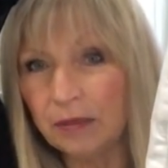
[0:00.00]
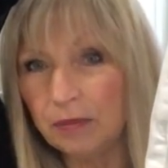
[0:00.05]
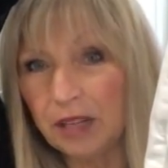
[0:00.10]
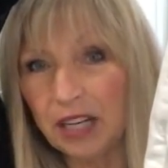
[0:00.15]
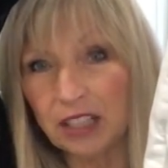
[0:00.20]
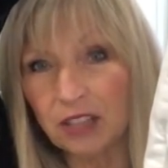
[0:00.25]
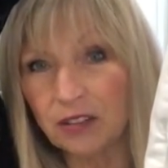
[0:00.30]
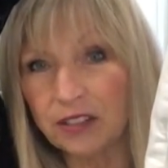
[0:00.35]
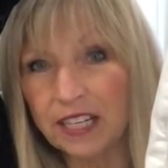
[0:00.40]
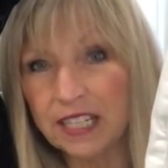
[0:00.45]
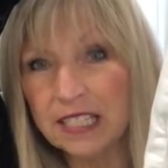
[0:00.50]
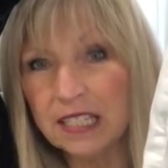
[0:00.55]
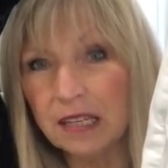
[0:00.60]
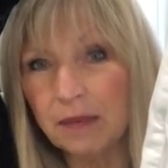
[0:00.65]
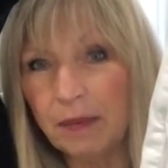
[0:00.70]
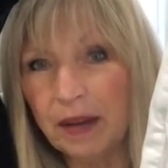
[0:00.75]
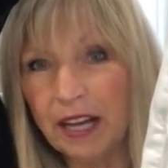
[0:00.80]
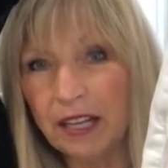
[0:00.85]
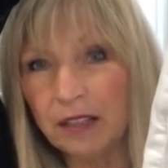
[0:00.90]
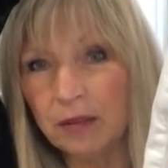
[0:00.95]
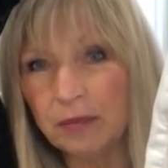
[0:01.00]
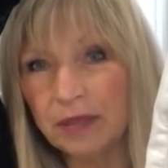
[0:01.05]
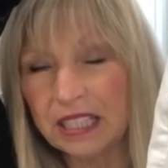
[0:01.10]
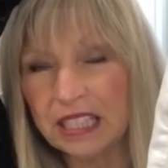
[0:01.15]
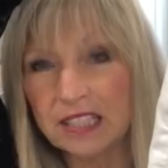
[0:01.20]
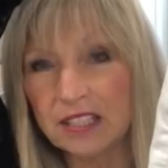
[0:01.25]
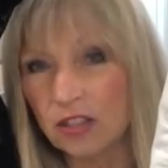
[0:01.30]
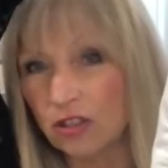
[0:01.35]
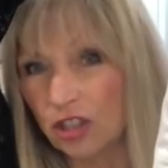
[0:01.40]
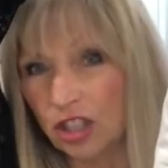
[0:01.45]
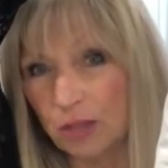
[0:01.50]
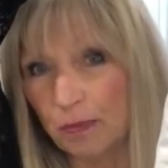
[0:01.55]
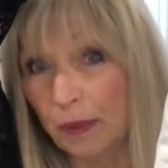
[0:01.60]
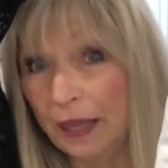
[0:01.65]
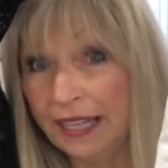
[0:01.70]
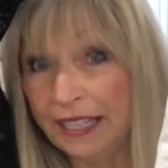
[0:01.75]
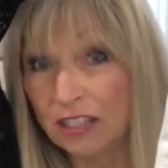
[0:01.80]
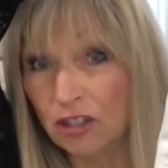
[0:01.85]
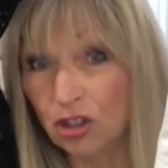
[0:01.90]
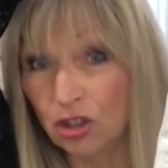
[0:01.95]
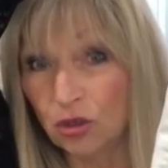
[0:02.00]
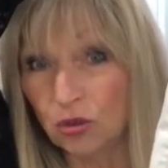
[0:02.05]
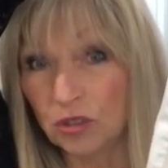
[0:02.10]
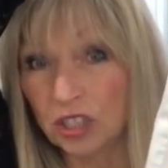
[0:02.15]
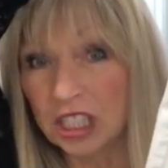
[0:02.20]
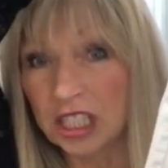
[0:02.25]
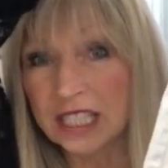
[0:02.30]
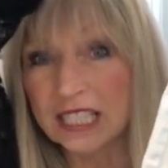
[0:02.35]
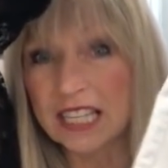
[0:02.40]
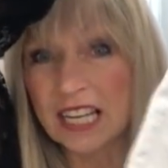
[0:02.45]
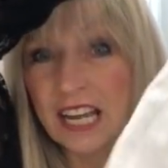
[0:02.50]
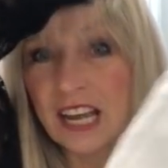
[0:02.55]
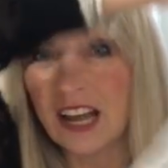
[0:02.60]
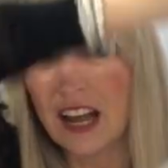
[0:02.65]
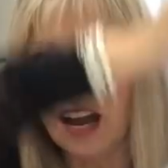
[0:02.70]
I'm not crazy about them because they're just plain shorts.